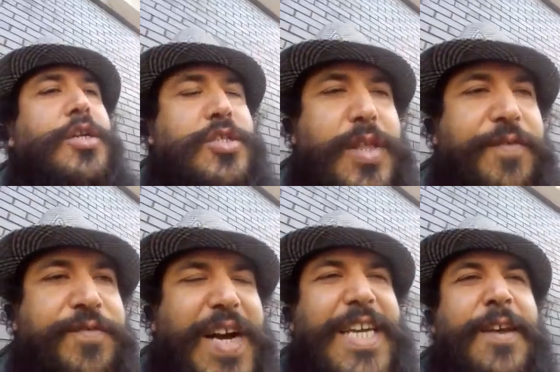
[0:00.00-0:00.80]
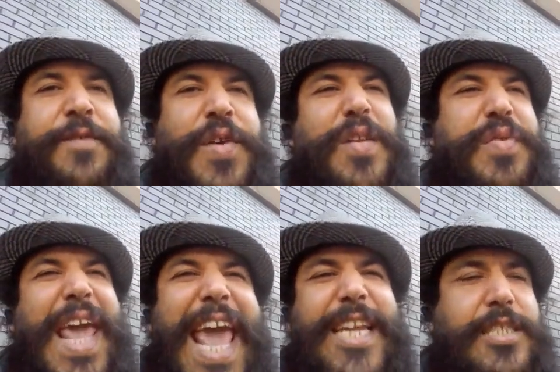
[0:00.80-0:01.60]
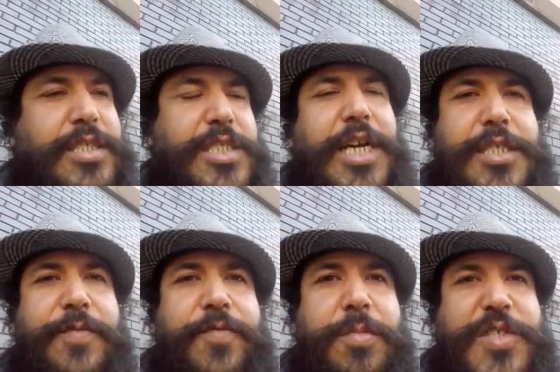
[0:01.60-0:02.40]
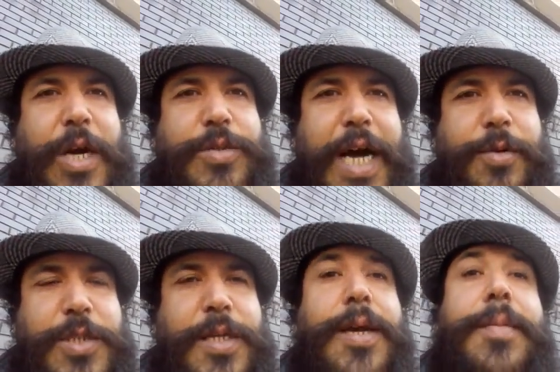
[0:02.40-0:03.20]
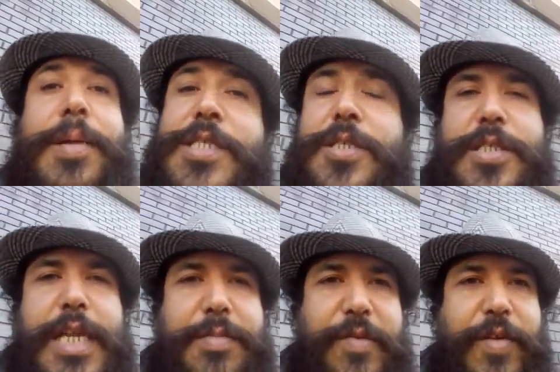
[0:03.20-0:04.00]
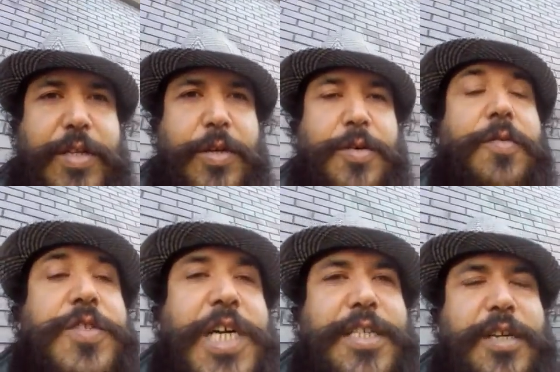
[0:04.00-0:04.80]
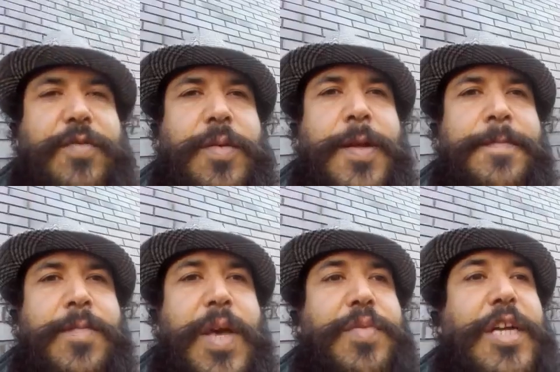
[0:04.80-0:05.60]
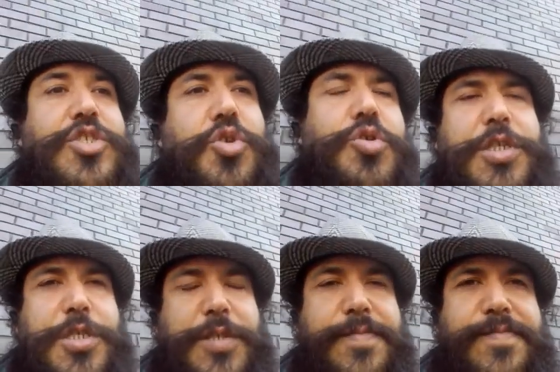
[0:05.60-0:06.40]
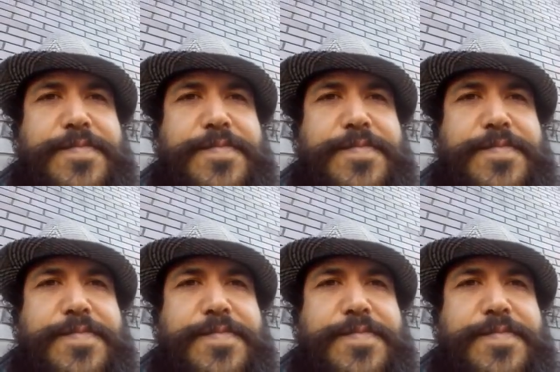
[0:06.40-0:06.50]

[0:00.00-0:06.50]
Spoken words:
to the fucking filthy agent starting from Saudi House. Please don't delete my video. Starting from, and the intruders.